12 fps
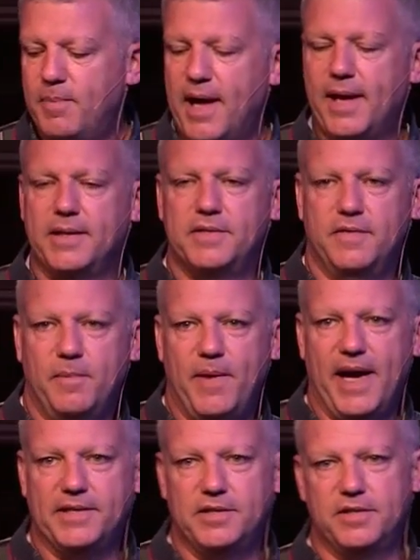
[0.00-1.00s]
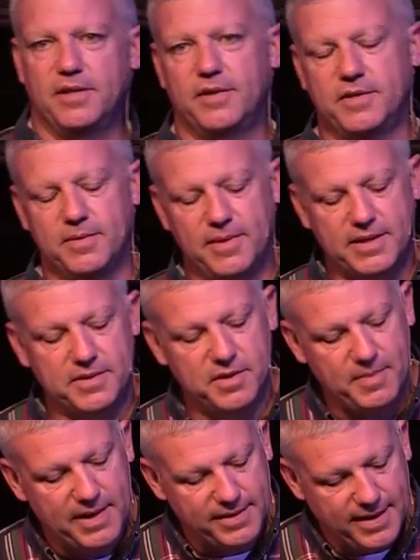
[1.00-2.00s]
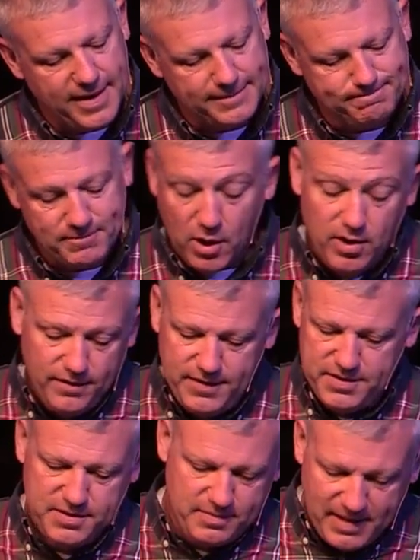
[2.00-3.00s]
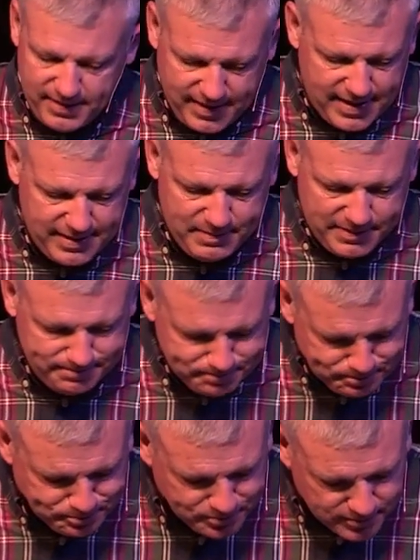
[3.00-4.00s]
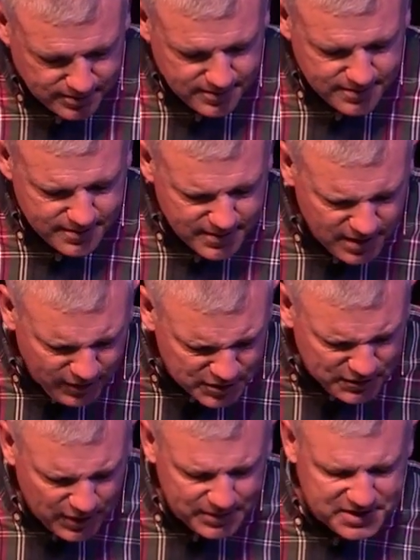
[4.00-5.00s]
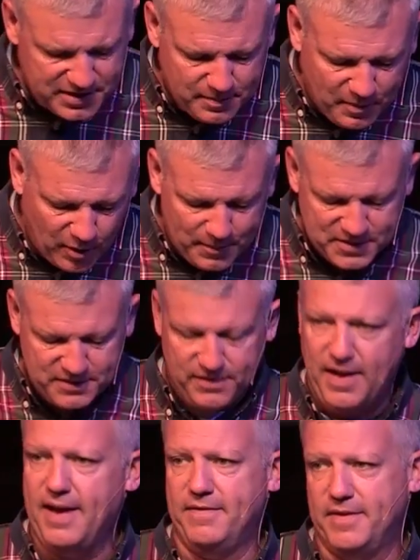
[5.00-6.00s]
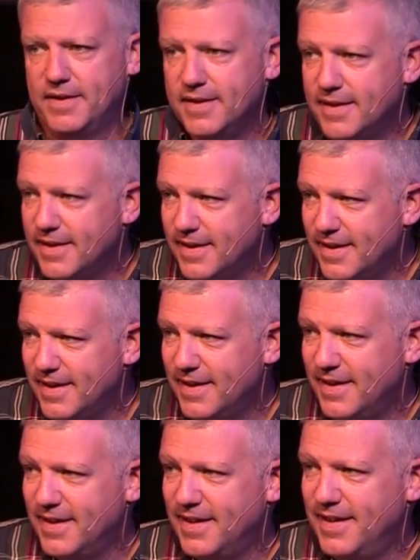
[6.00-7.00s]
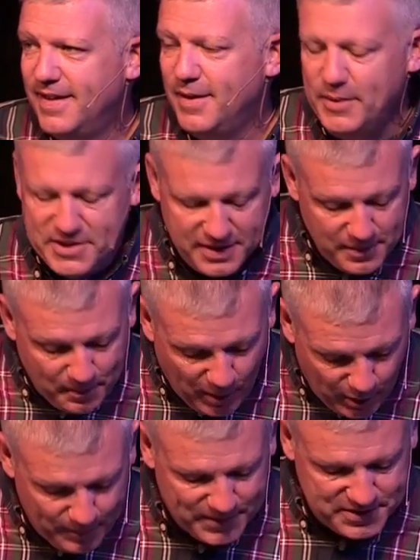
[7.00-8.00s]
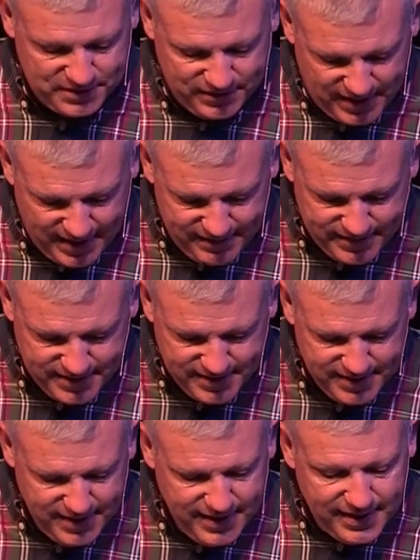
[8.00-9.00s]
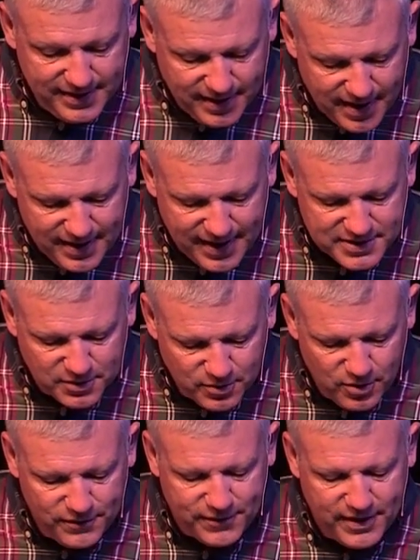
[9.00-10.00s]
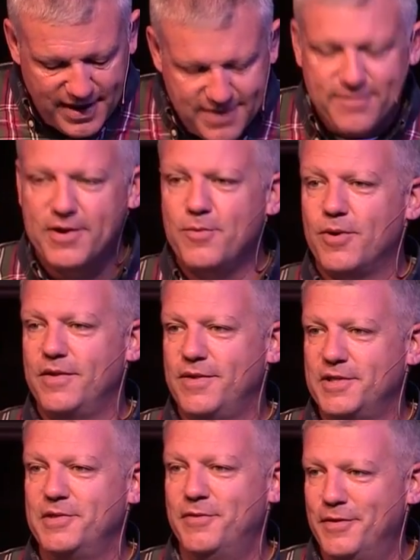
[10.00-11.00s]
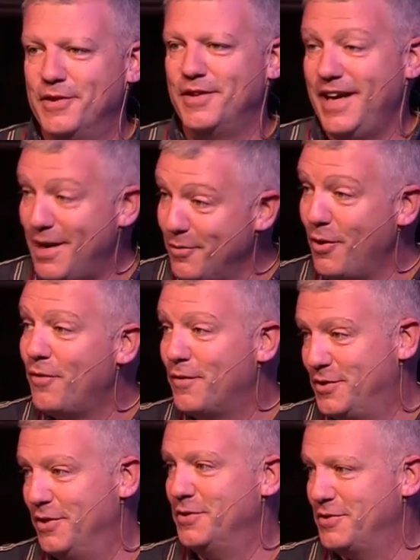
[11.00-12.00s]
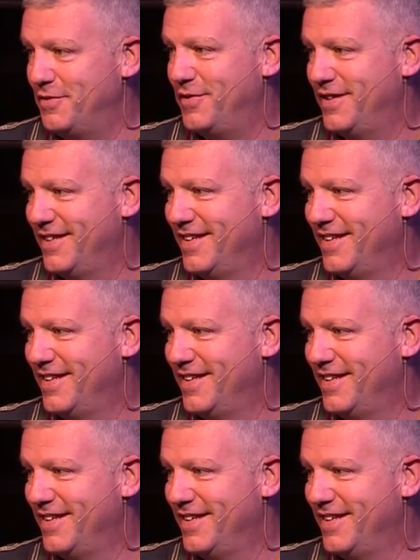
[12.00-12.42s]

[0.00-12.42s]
balance of the passage to learn some lessons about God. All of this is about God, but first of all, we see the purpose of life. We see the purpose of life. God has a role for every one of us to fill. He had a role for Joseph,